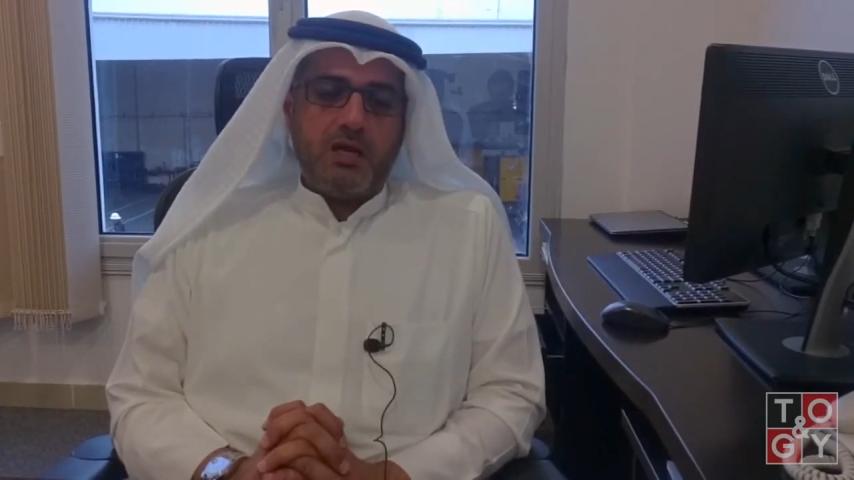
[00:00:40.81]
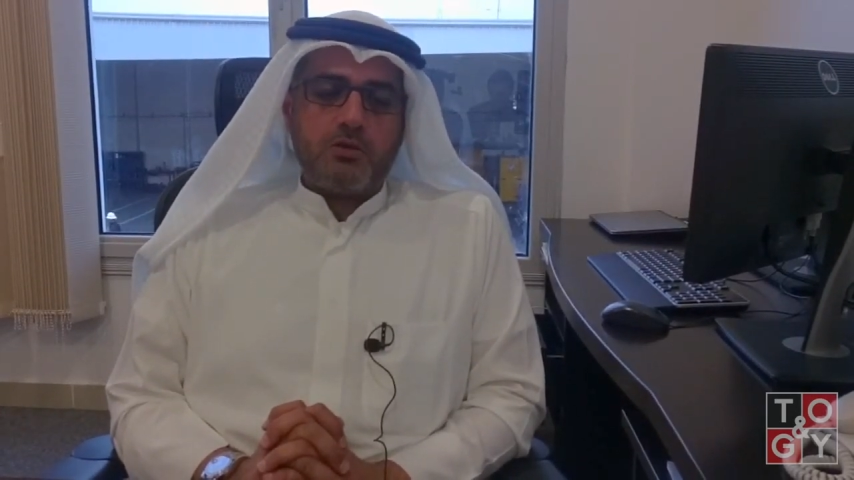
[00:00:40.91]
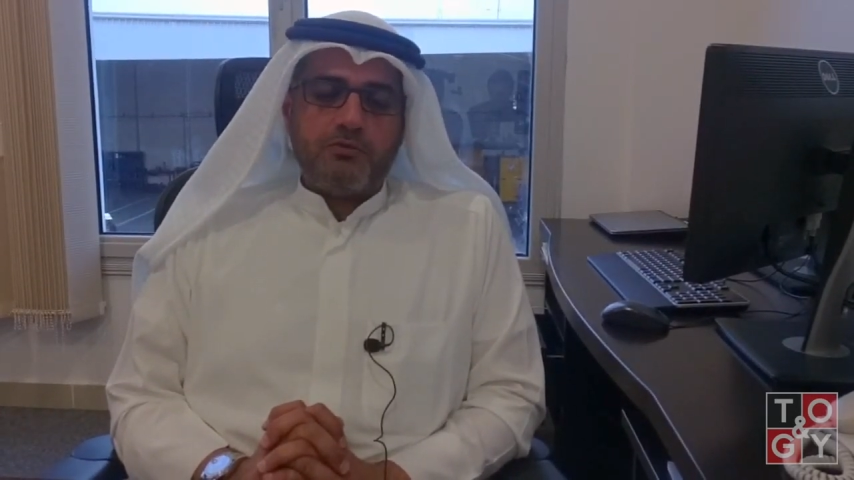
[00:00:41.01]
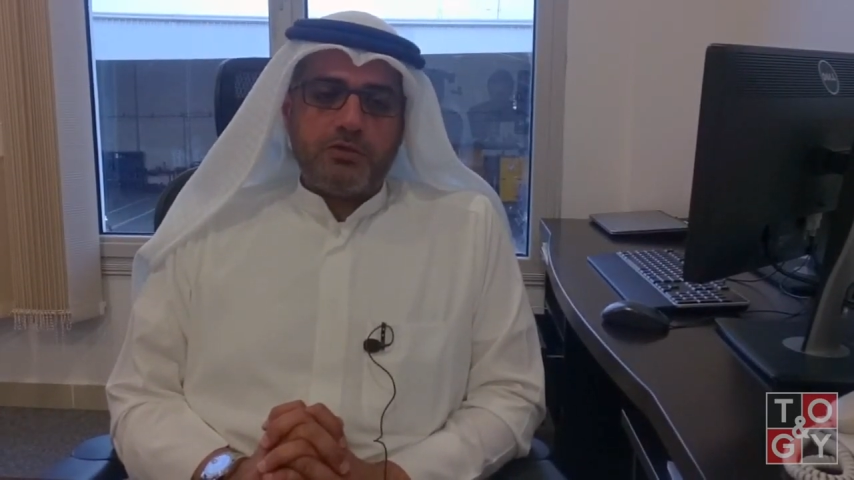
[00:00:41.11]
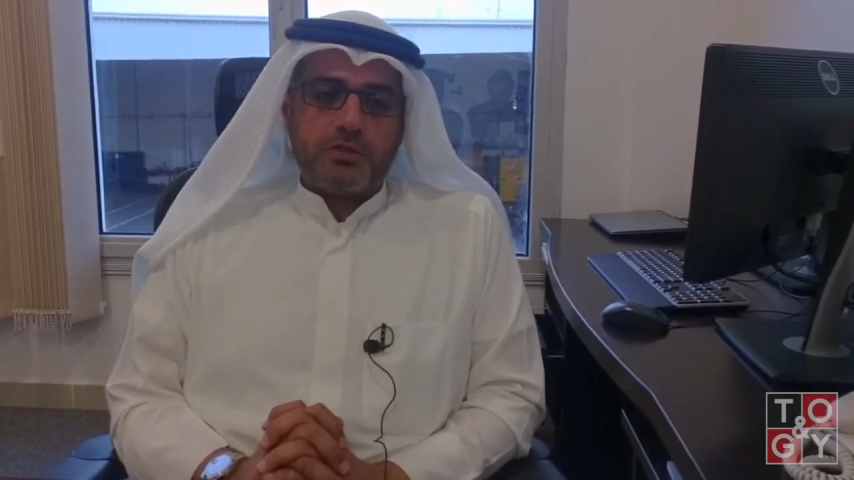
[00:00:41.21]

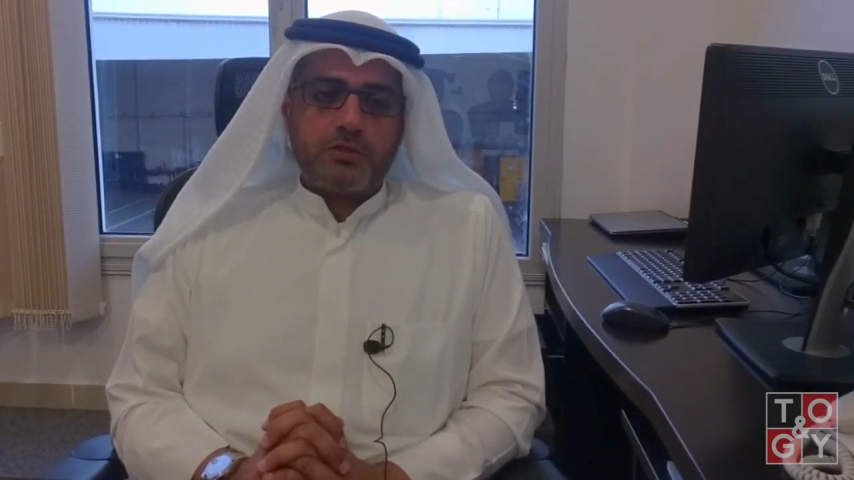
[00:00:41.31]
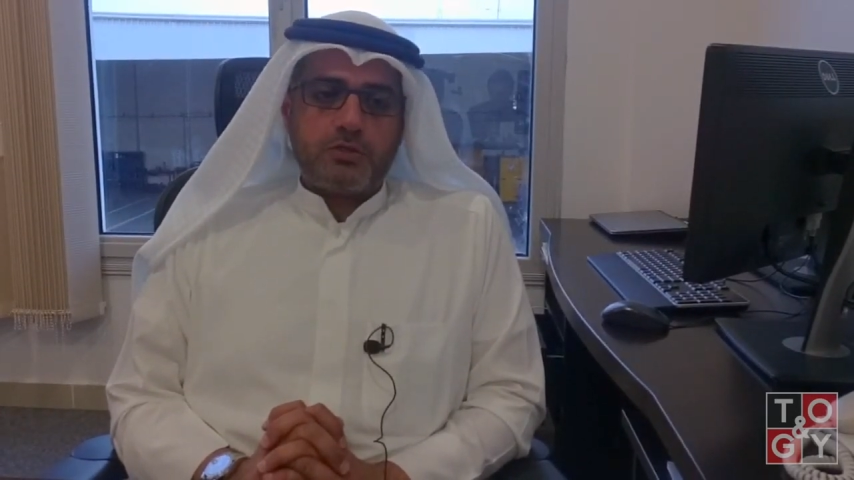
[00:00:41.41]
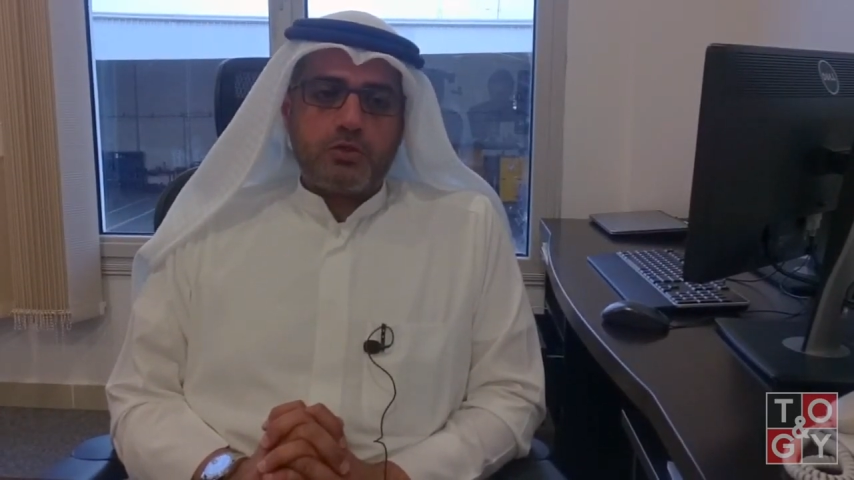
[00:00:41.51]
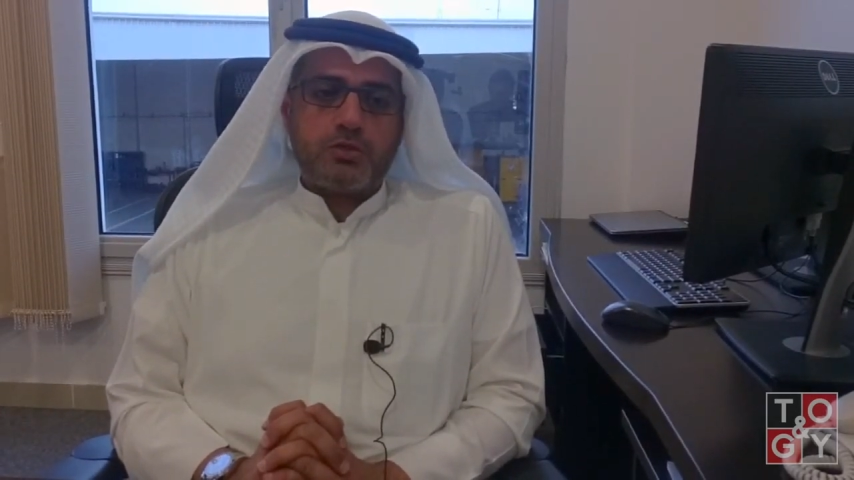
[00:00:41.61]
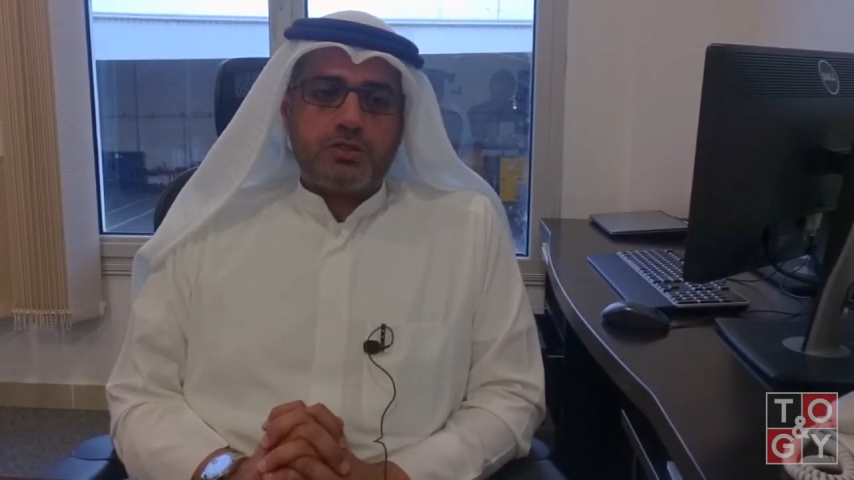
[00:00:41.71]
unconventional
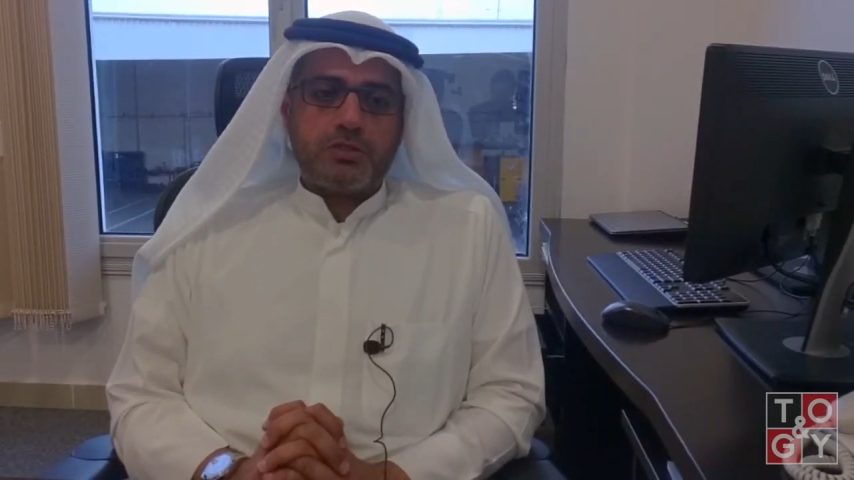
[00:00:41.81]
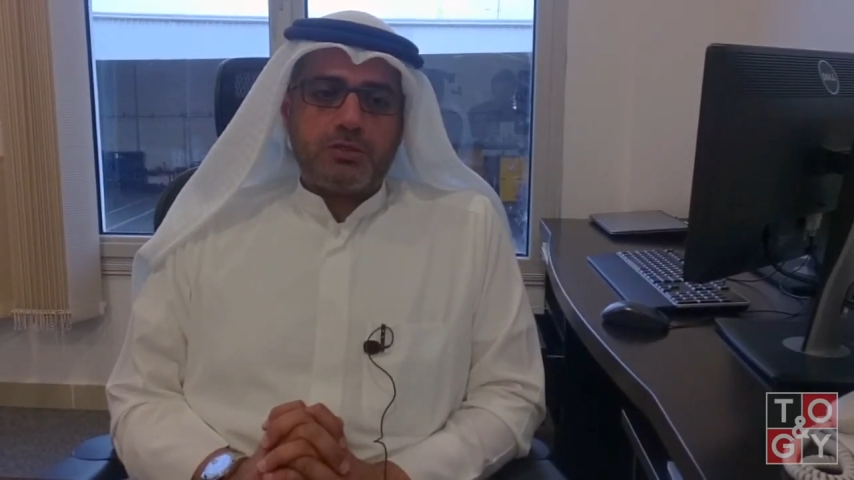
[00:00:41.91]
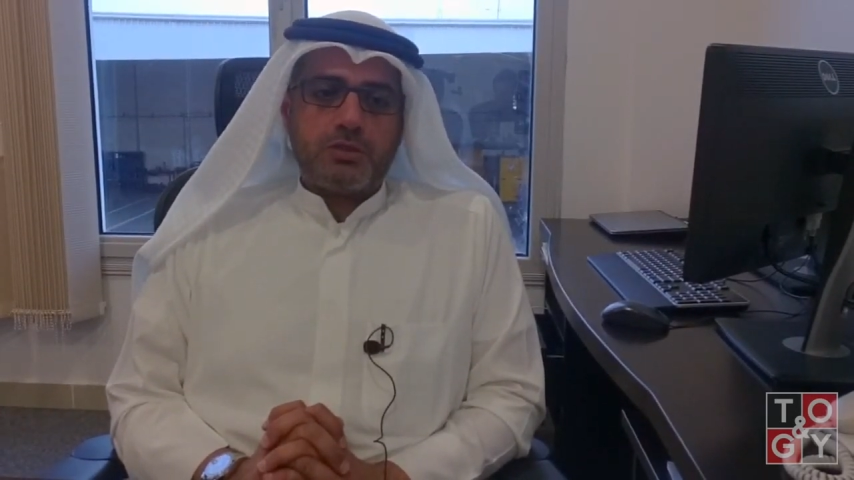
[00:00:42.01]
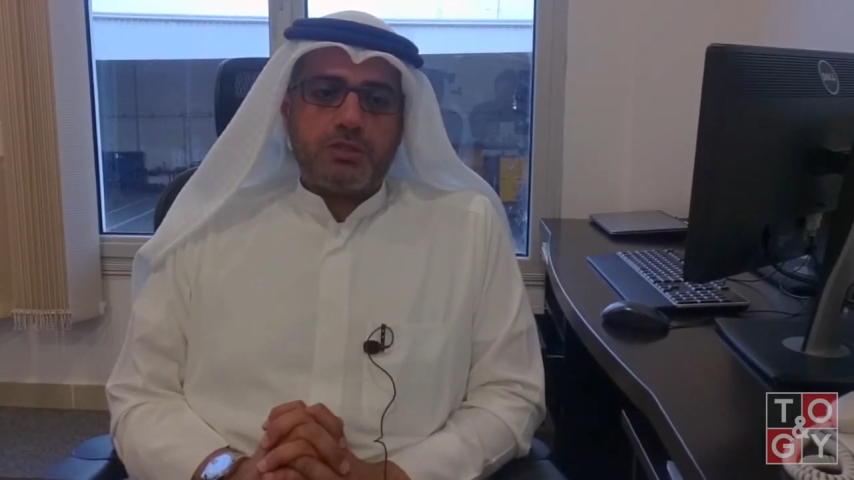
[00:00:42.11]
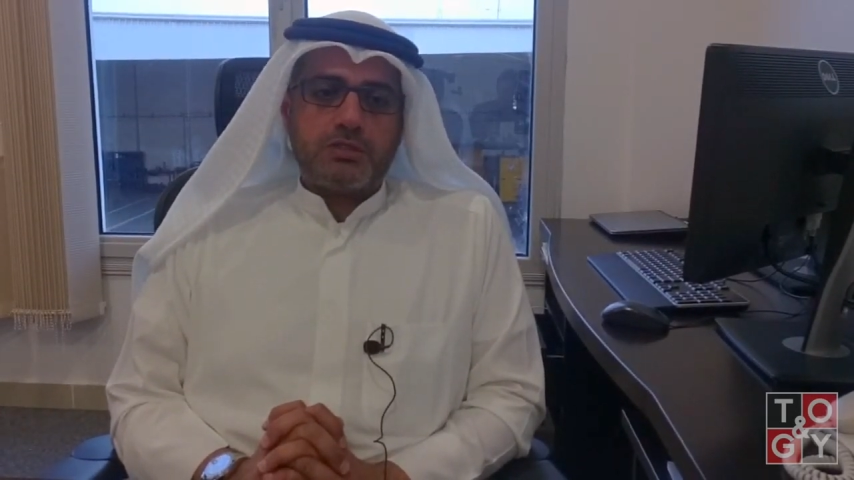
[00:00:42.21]

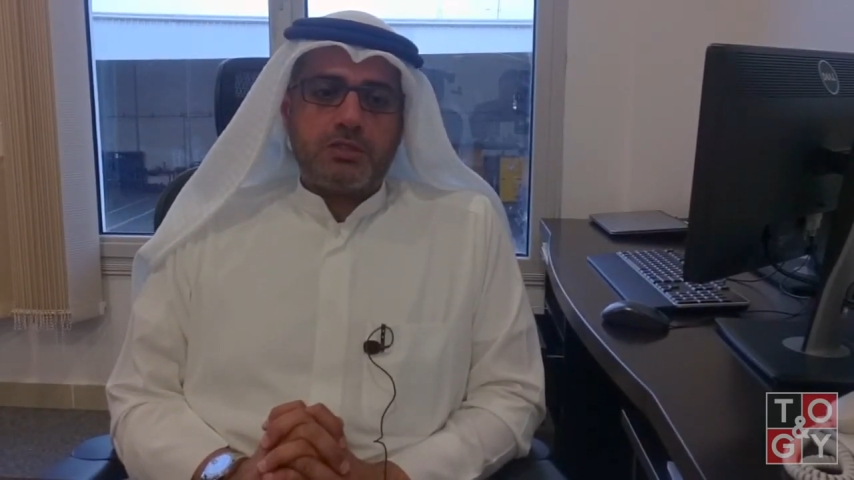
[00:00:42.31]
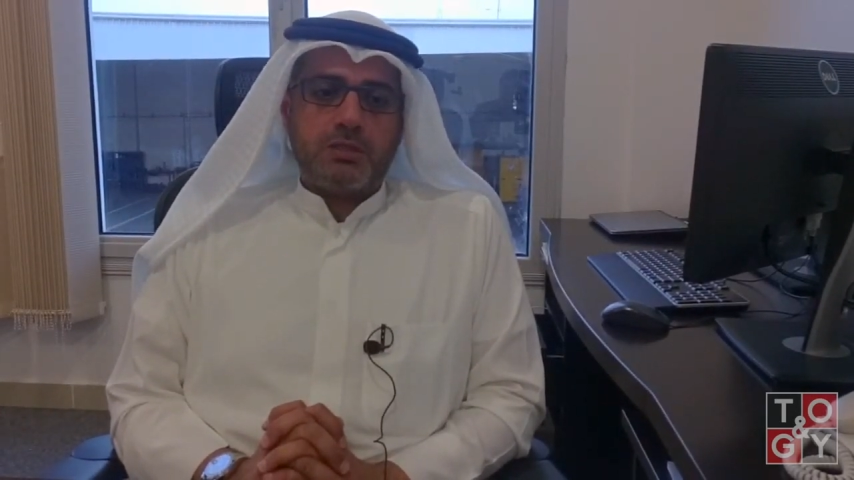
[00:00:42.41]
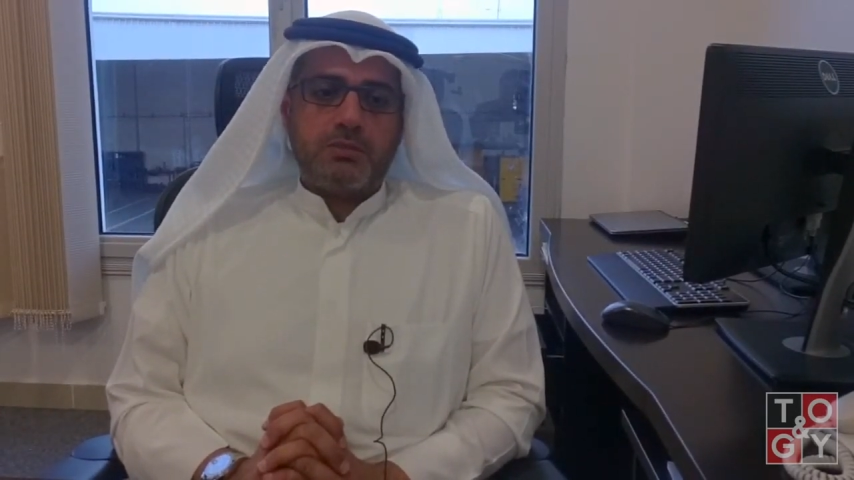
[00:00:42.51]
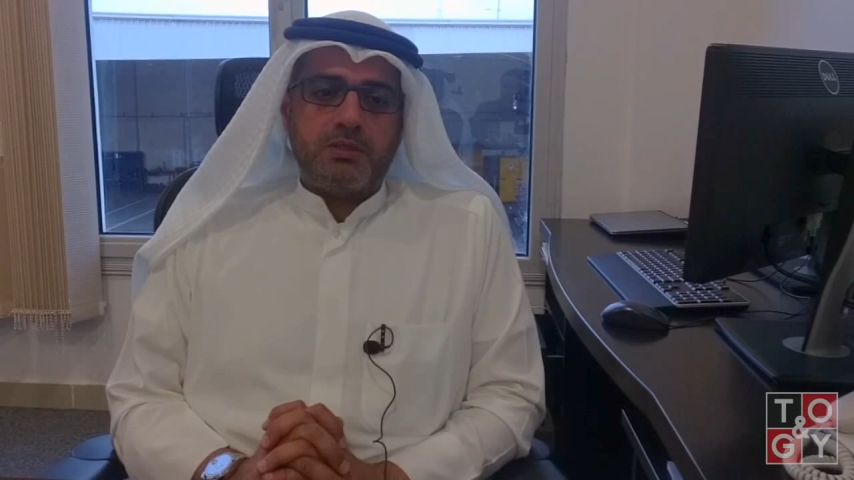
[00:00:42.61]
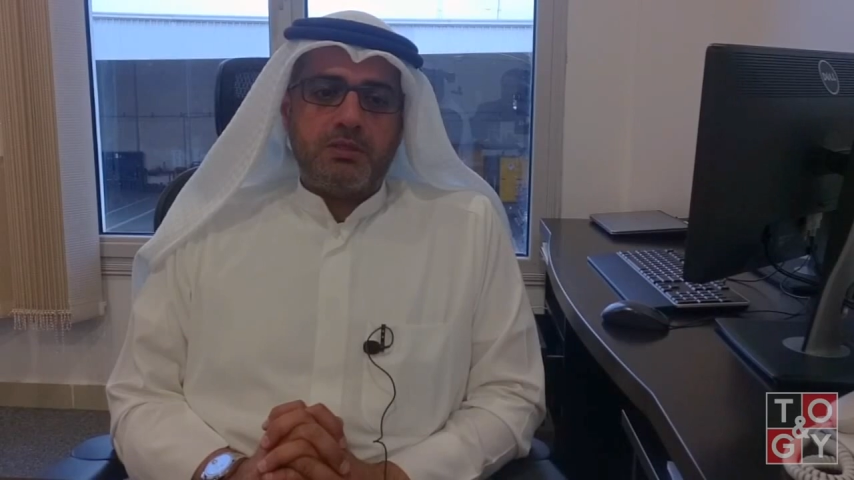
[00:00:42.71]
resources is
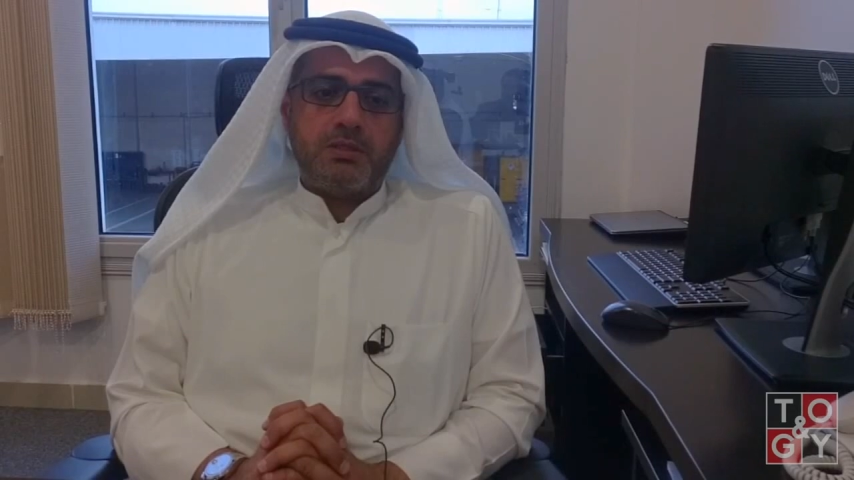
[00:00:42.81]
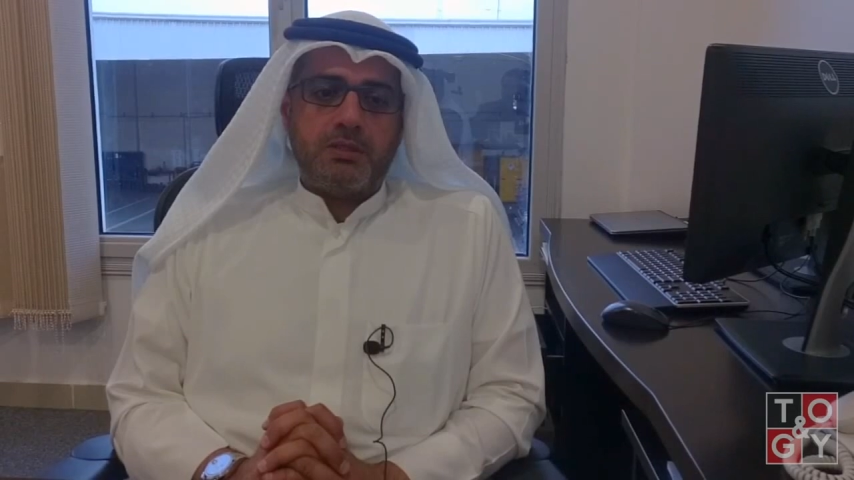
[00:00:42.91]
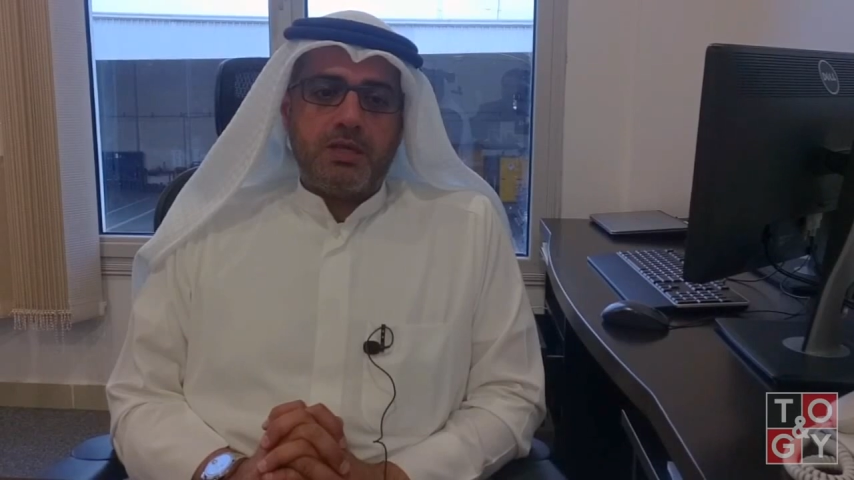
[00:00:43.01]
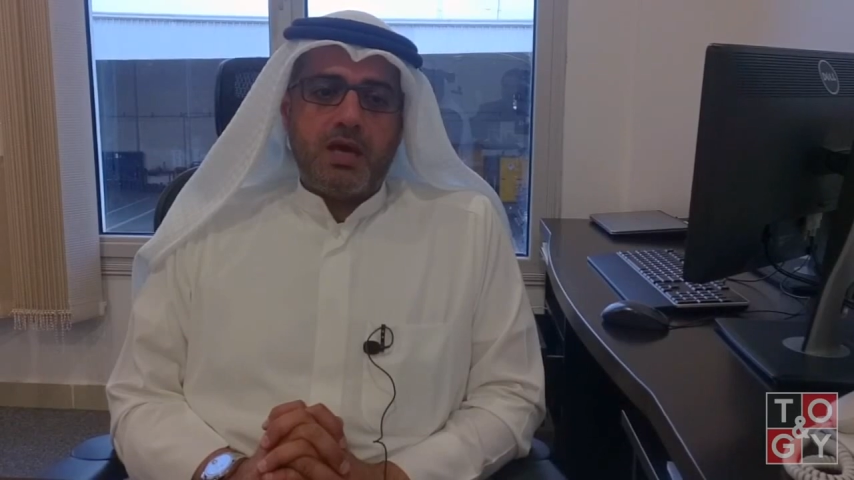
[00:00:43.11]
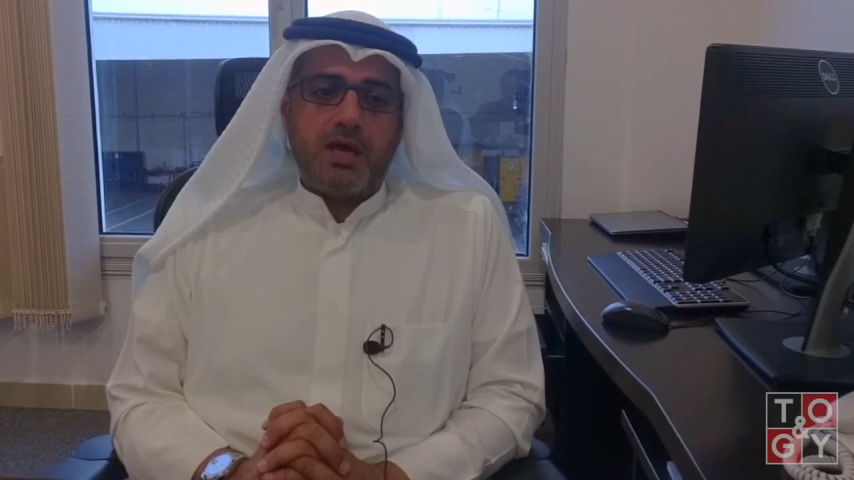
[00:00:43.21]
going to be